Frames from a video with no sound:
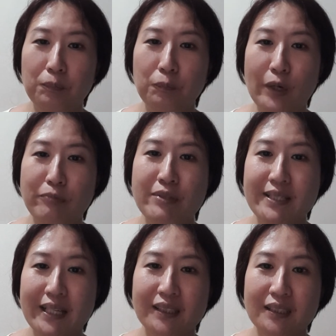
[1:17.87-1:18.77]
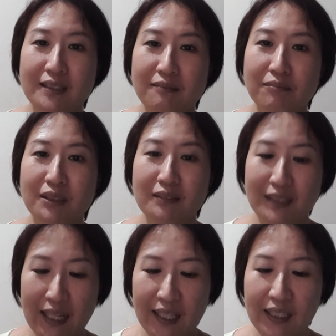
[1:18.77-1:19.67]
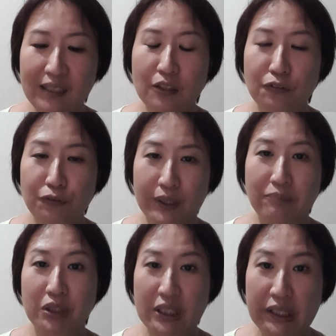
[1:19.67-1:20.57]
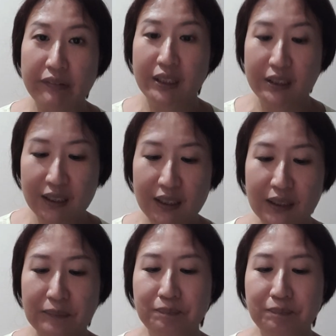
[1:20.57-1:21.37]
represented symbols are for that particular year.